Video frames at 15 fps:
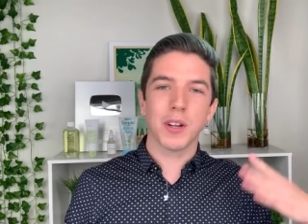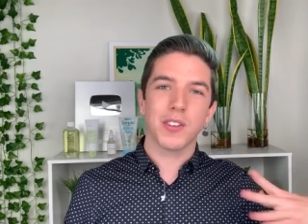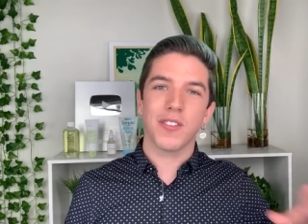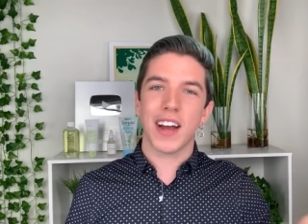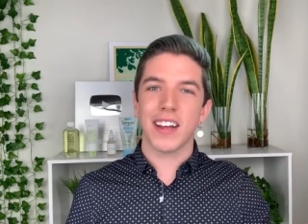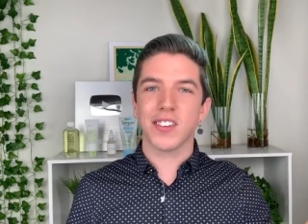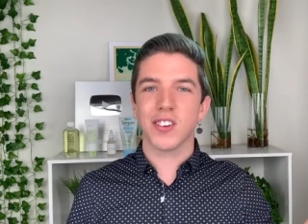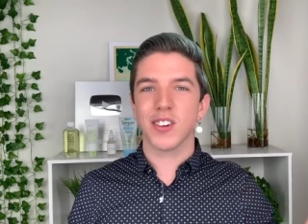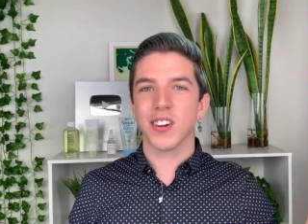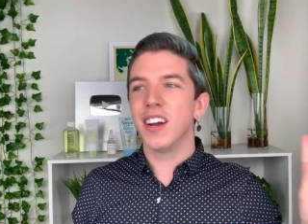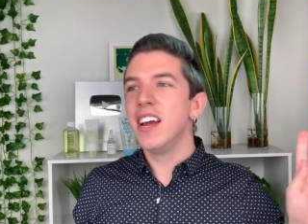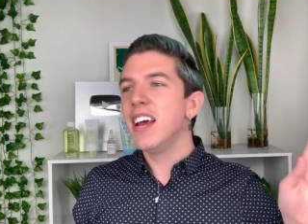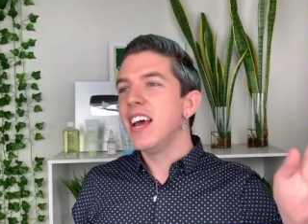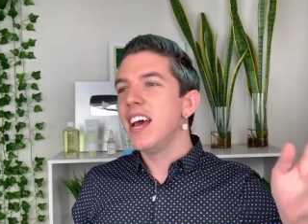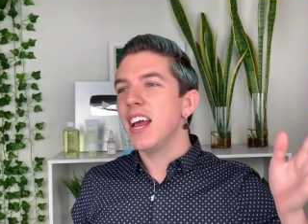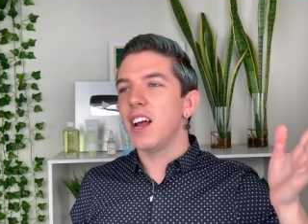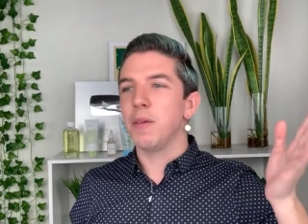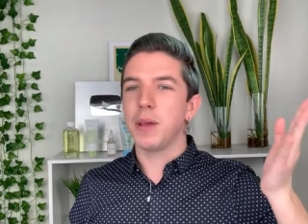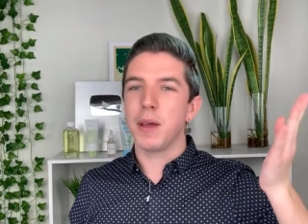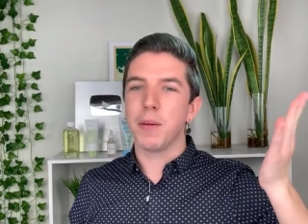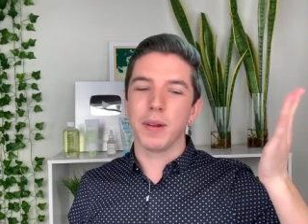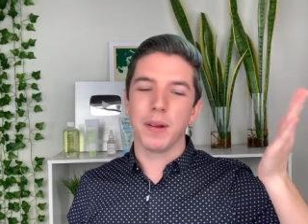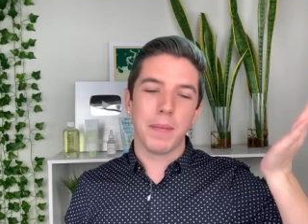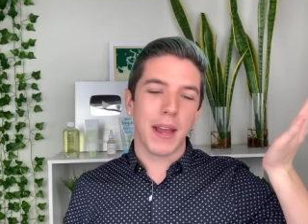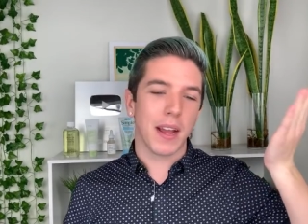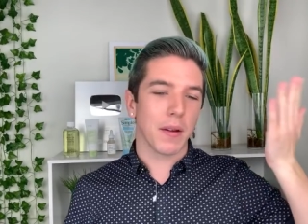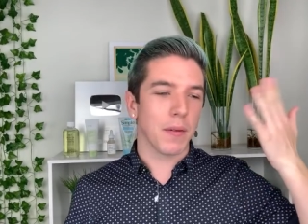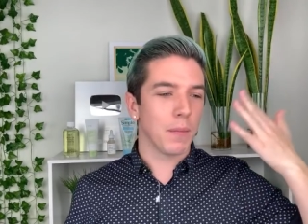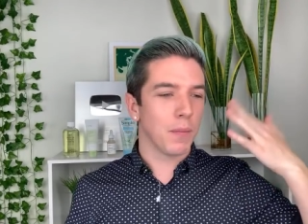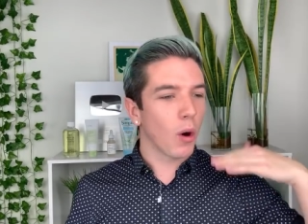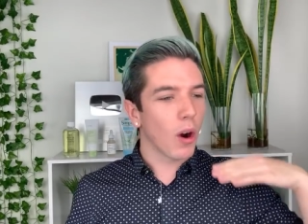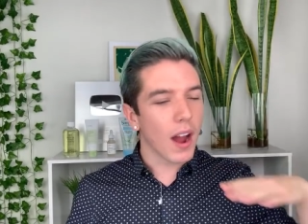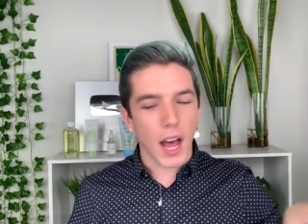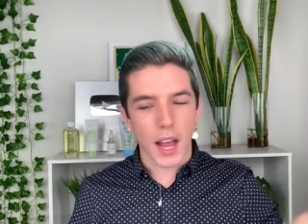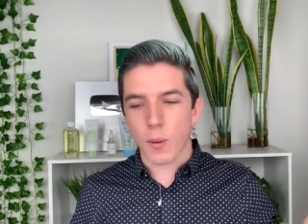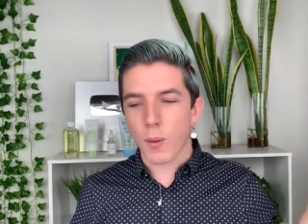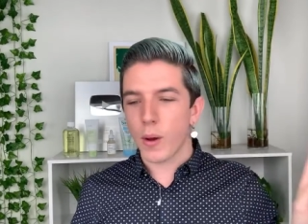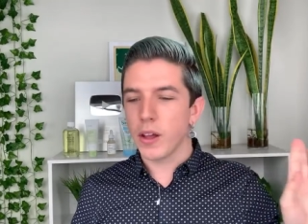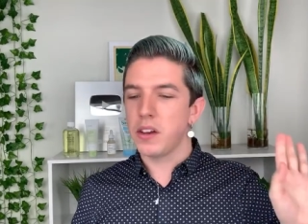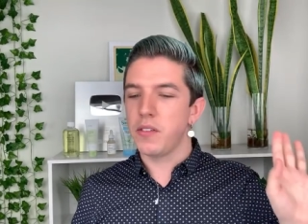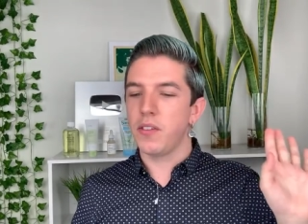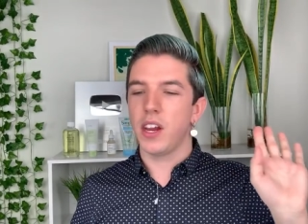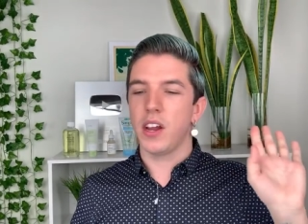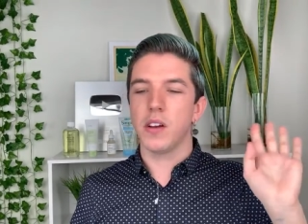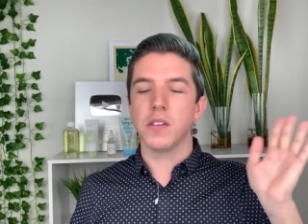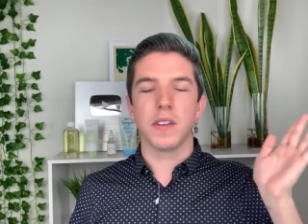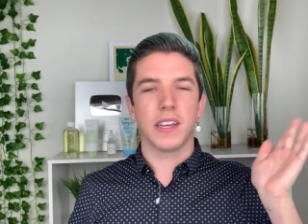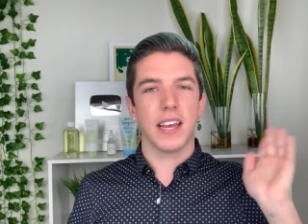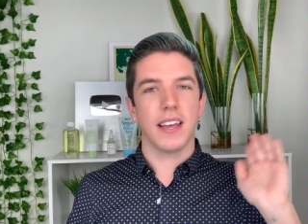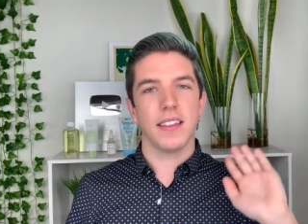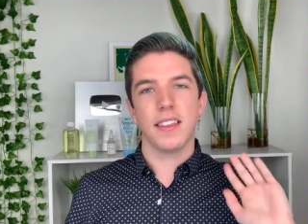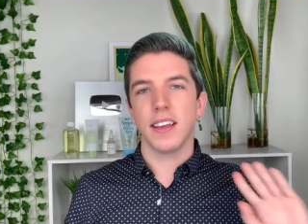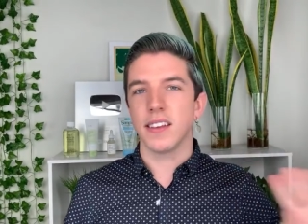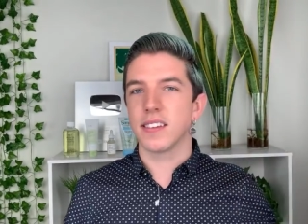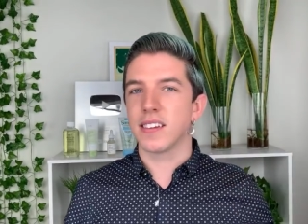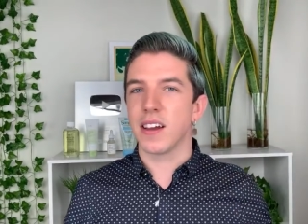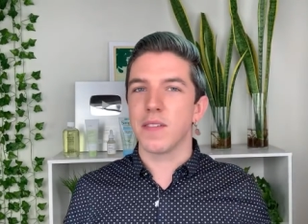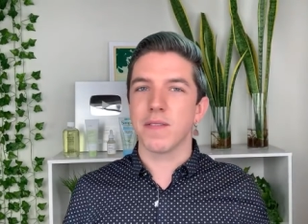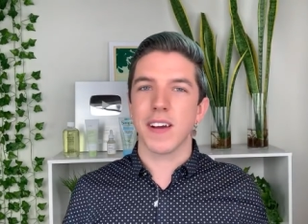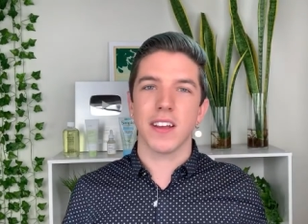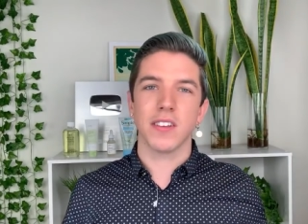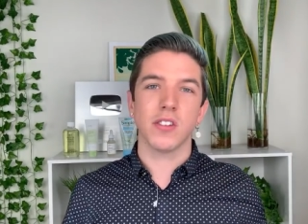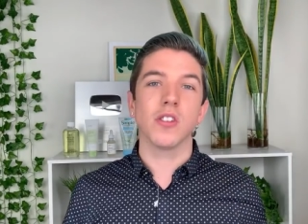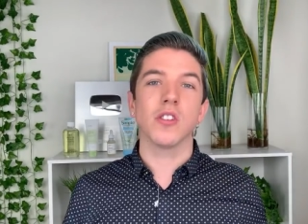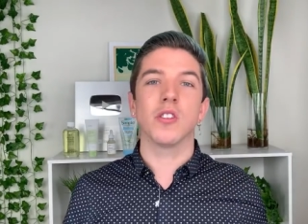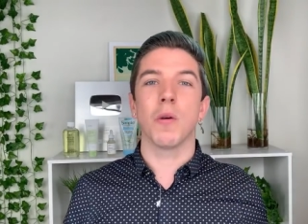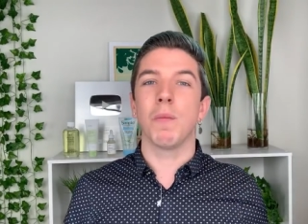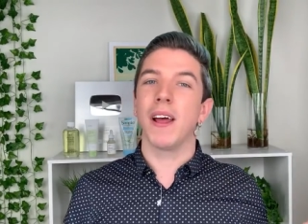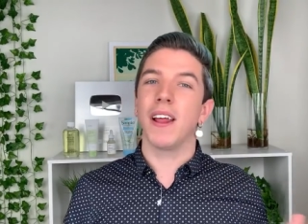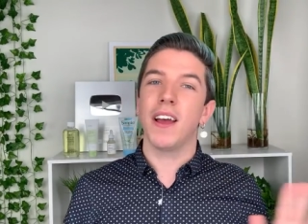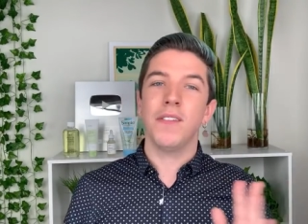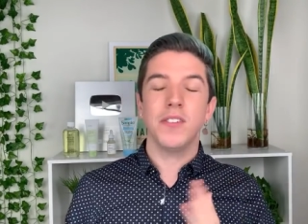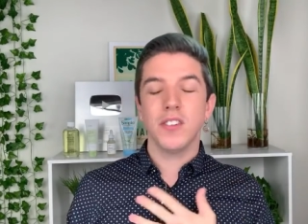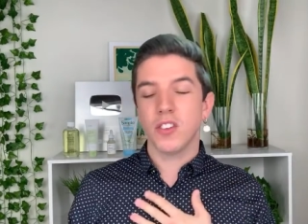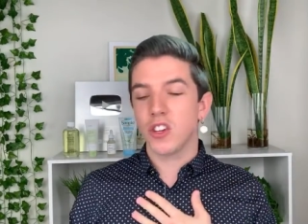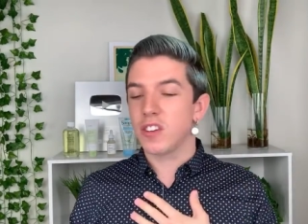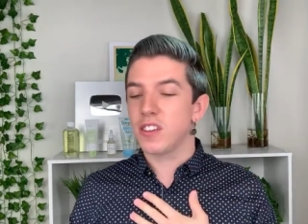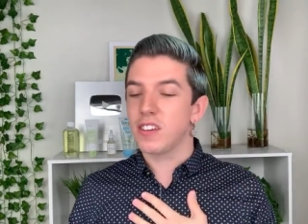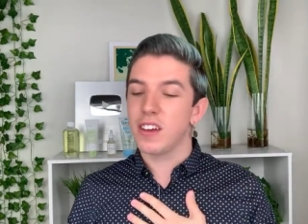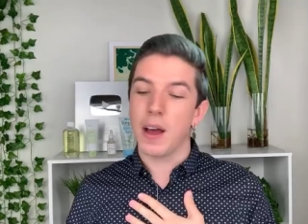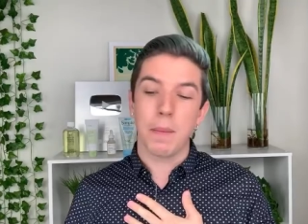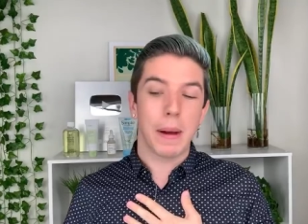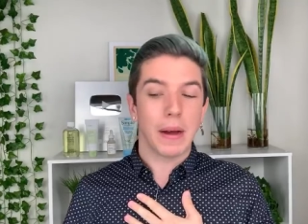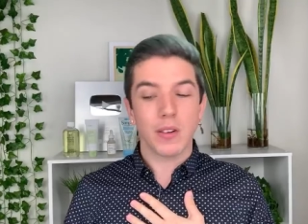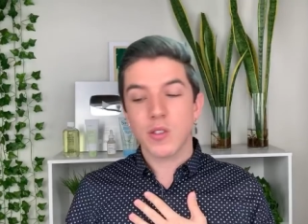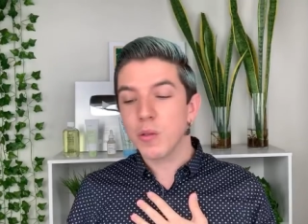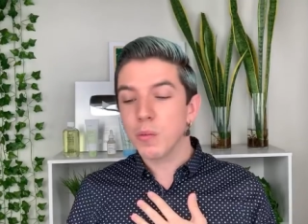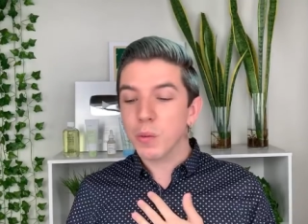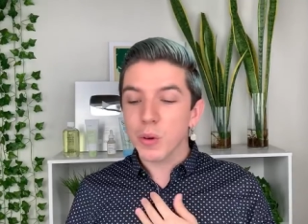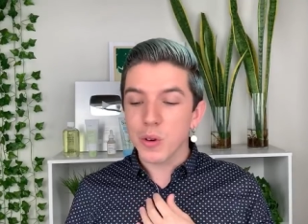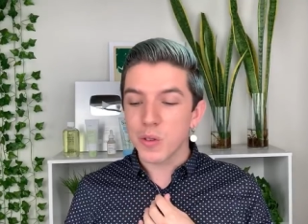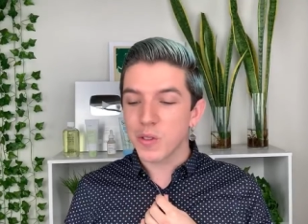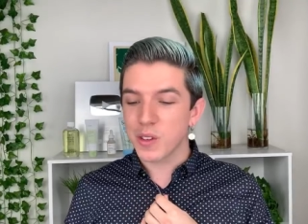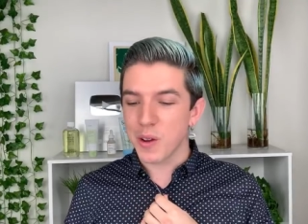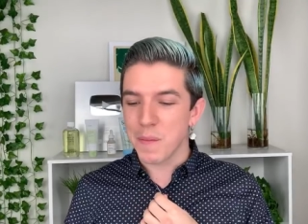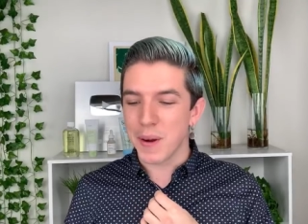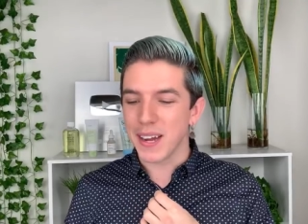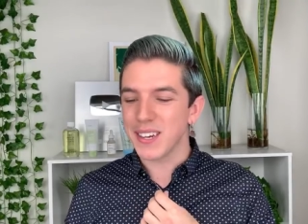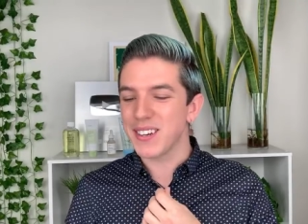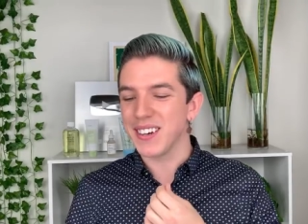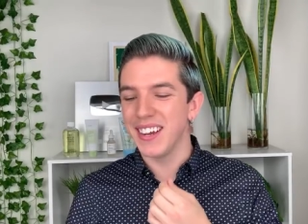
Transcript: much faster, and I'll be able to make more high quality videos and get things done faster, so my life is just about to improve so much.